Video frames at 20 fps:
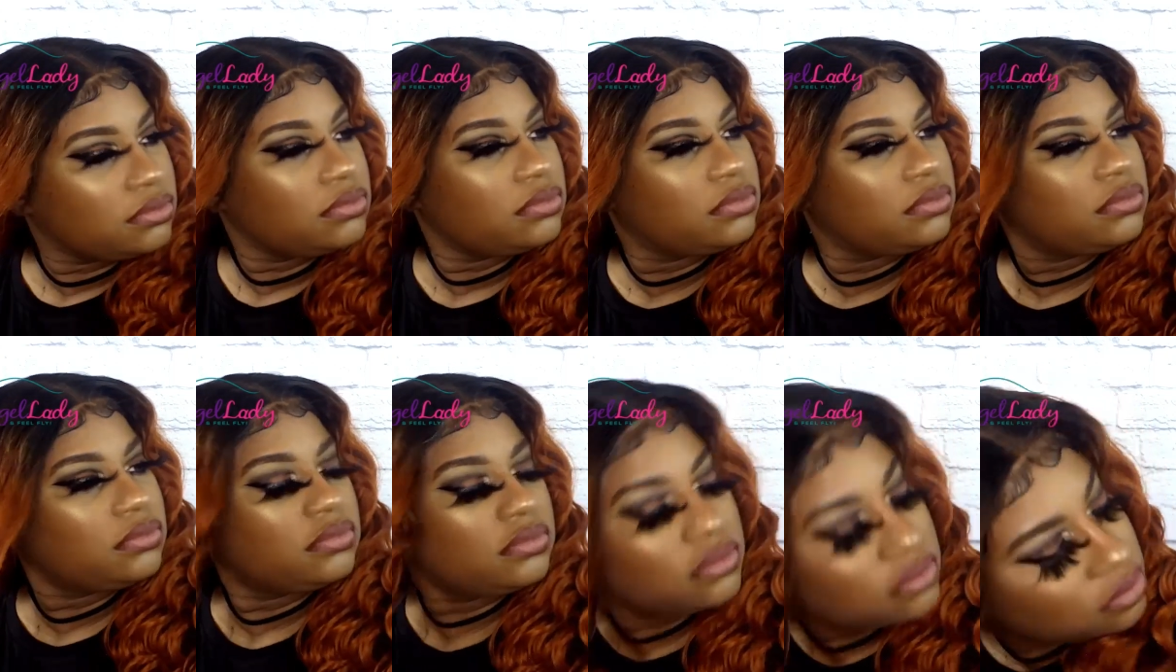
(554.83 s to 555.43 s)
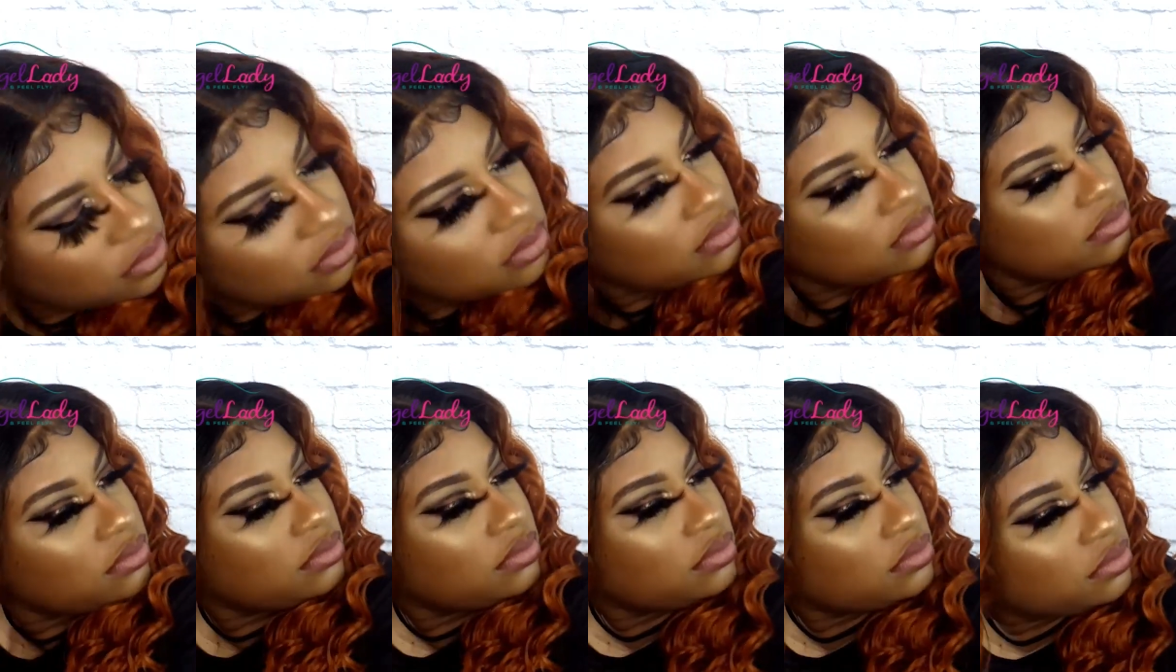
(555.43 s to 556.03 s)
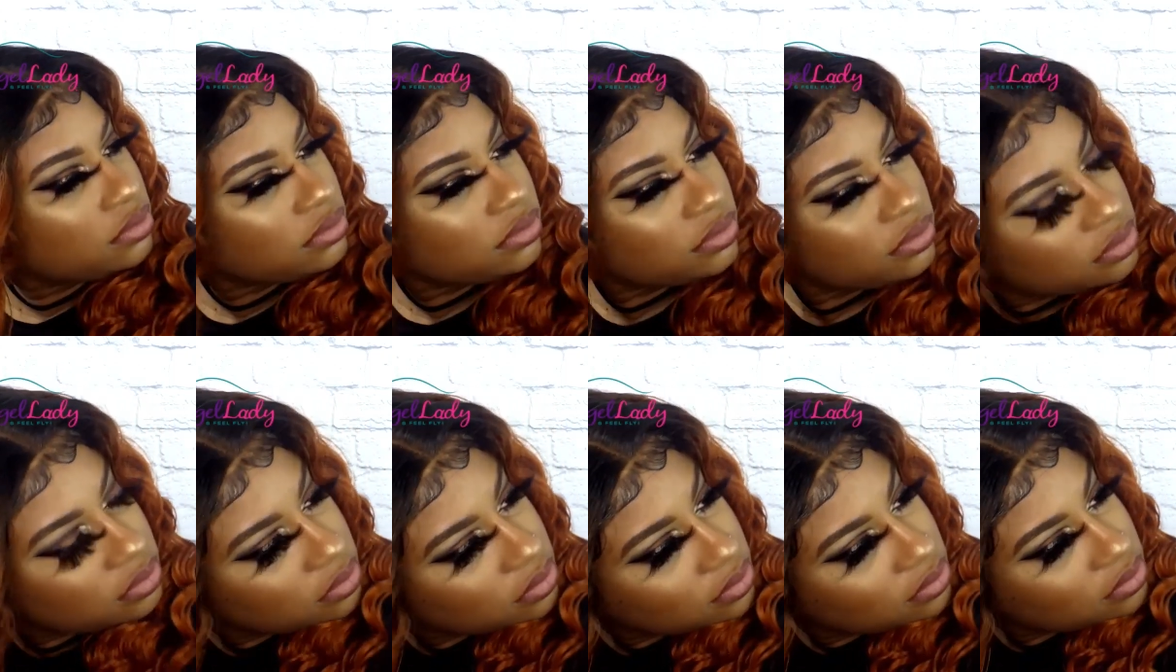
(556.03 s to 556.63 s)
We don't want to be looking like we got a
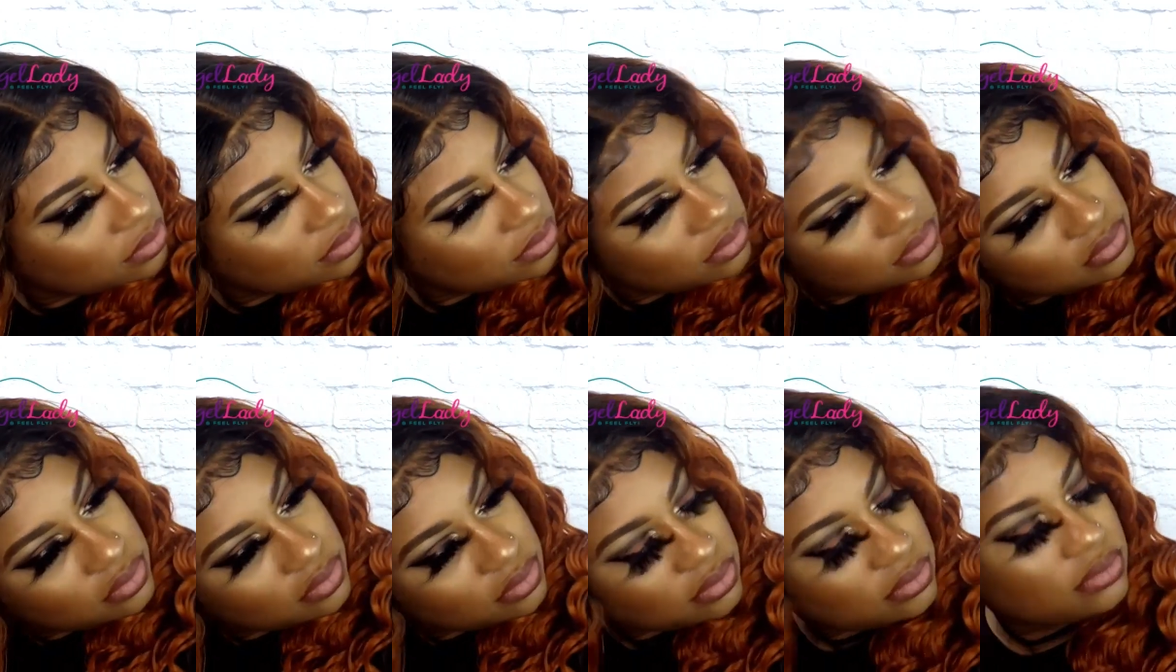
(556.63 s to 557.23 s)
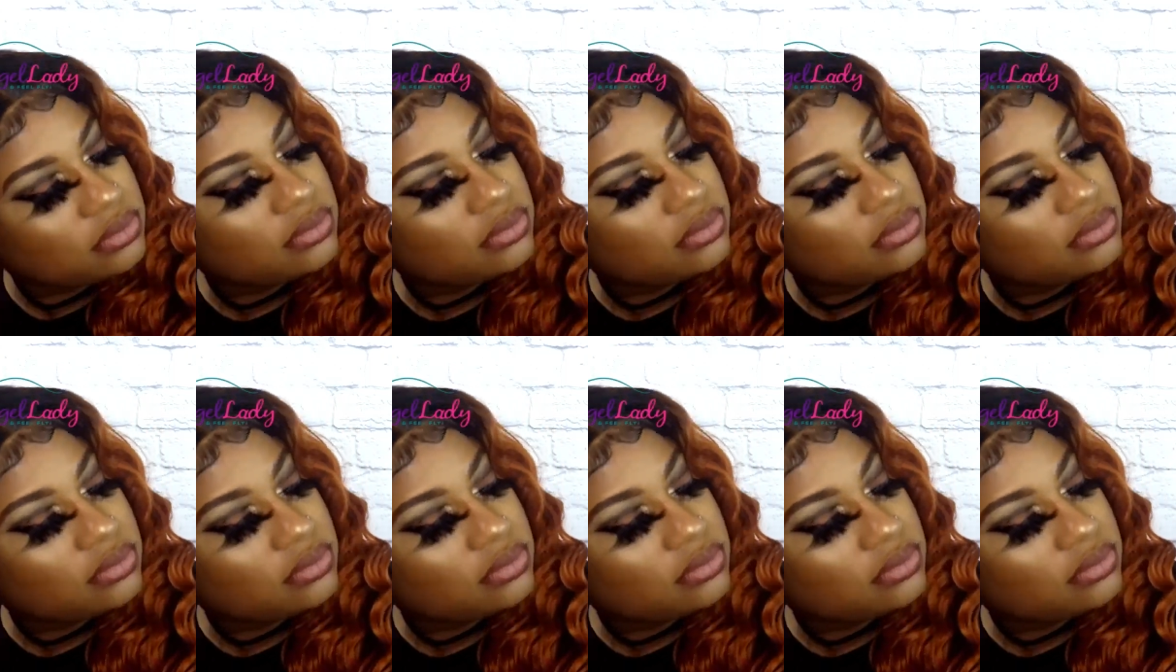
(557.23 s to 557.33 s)
jerry curl